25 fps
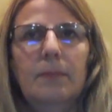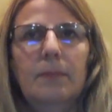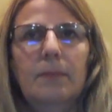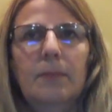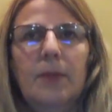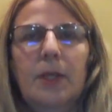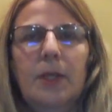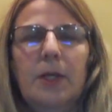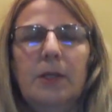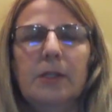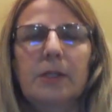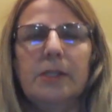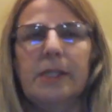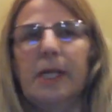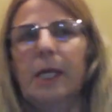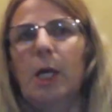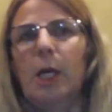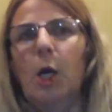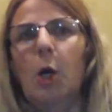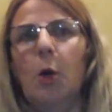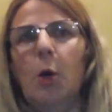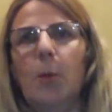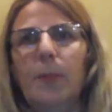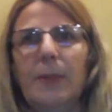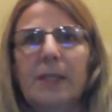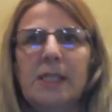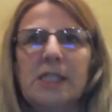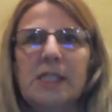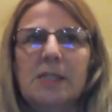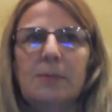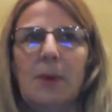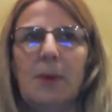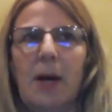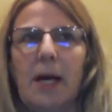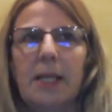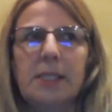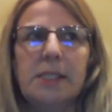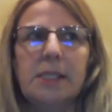there's like open
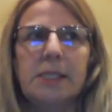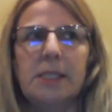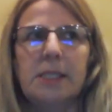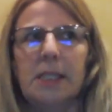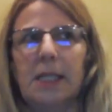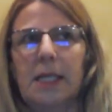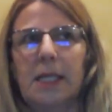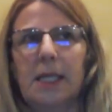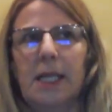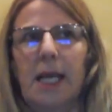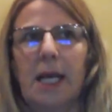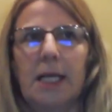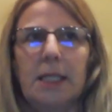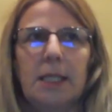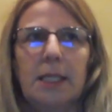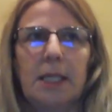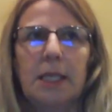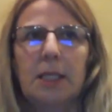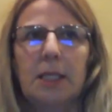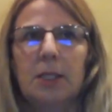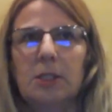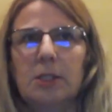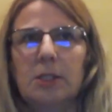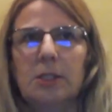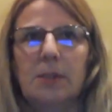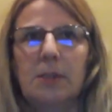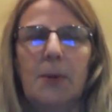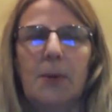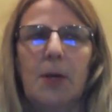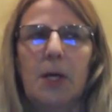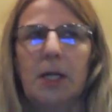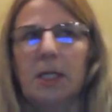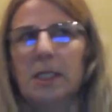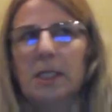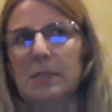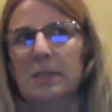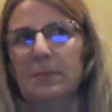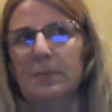spots to connect. Like there's a
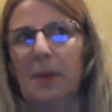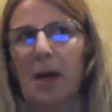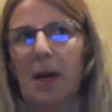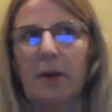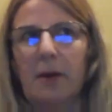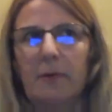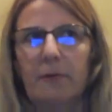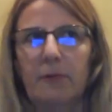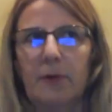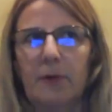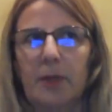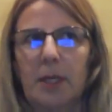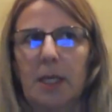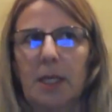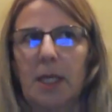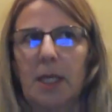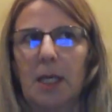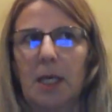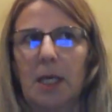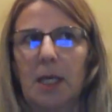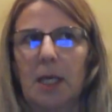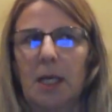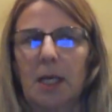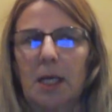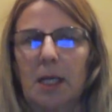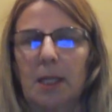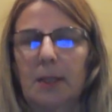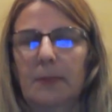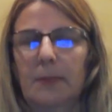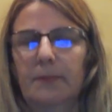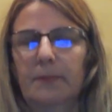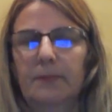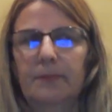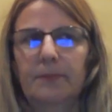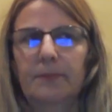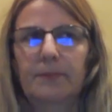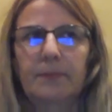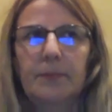parking spot for the
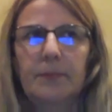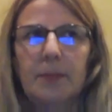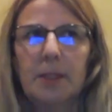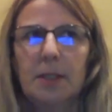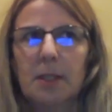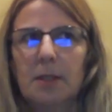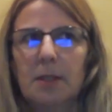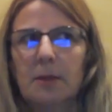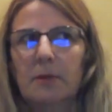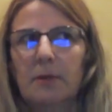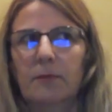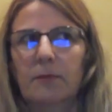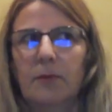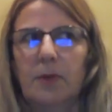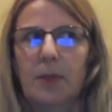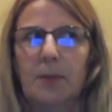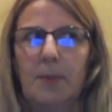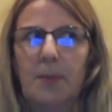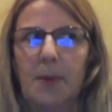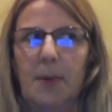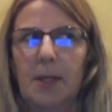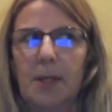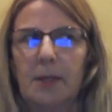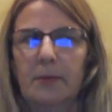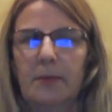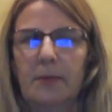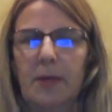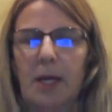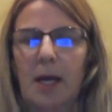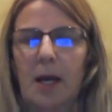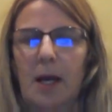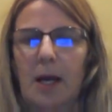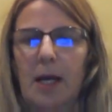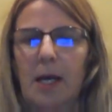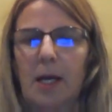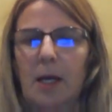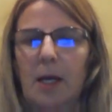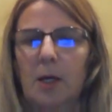part of the
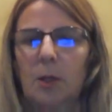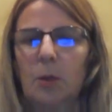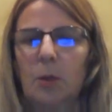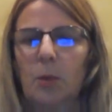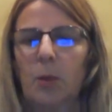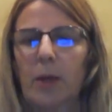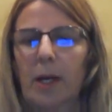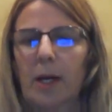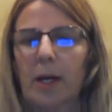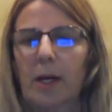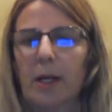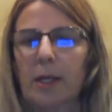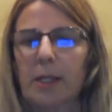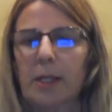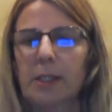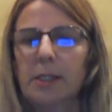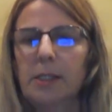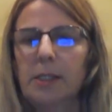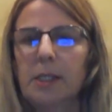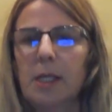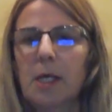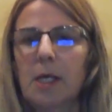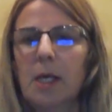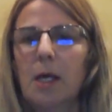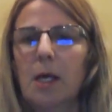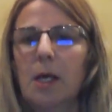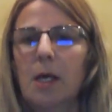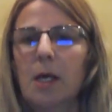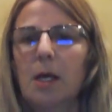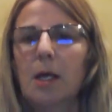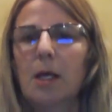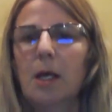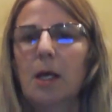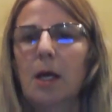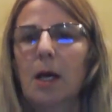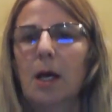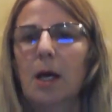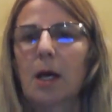ion, whereas
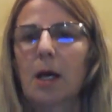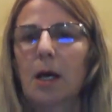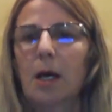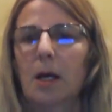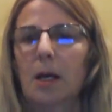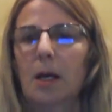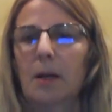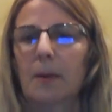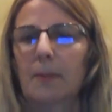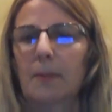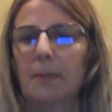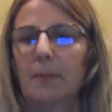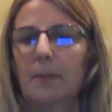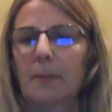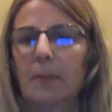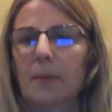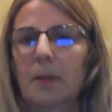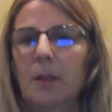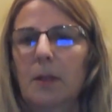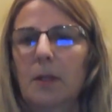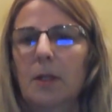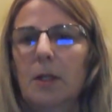non-polar,